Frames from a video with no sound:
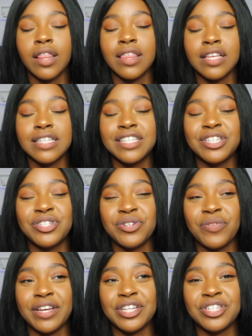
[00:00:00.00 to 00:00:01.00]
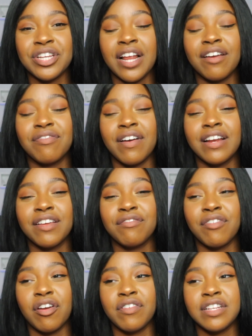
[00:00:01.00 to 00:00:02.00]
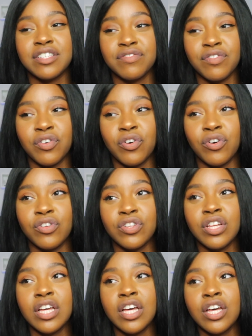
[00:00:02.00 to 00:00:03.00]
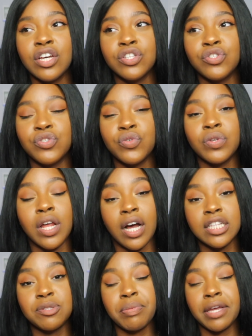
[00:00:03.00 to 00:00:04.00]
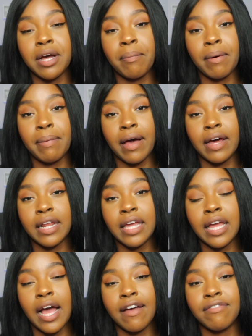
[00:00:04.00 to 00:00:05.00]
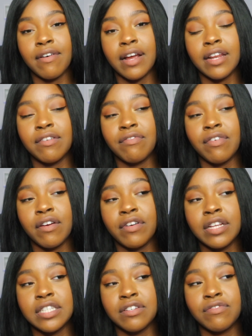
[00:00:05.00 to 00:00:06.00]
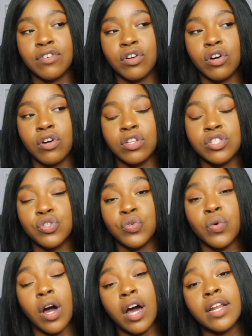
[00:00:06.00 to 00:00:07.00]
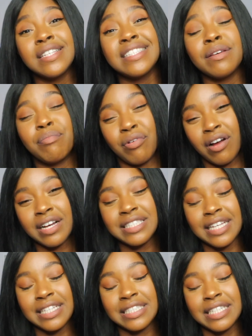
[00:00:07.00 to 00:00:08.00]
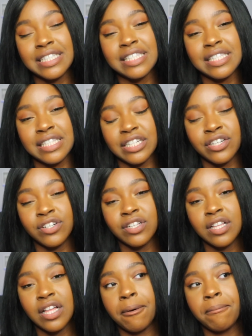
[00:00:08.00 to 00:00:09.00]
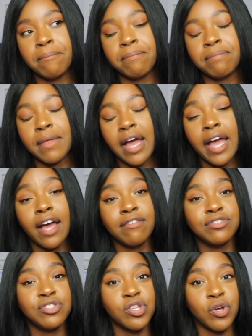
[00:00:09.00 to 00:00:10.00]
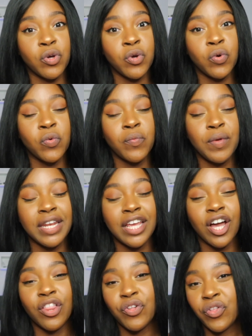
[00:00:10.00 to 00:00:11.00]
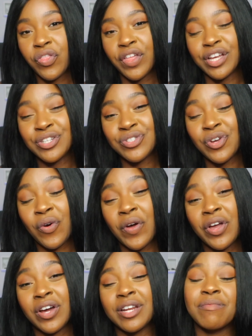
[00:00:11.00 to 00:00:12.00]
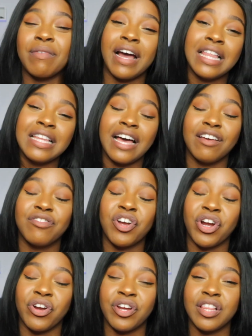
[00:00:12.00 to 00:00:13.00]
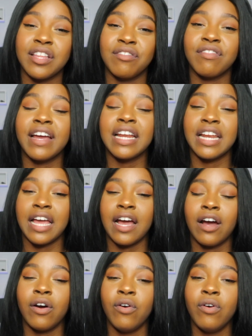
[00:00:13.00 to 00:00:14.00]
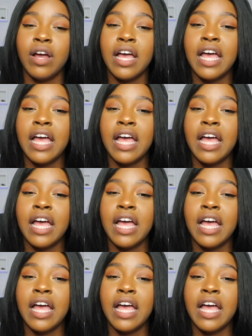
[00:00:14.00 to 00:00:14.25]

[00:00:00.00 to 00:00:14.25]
this situation. I find it very difficult to not speak up about it. I find it very difficult to honestly process it still. Um, I have so many other things going on in my life currently right now,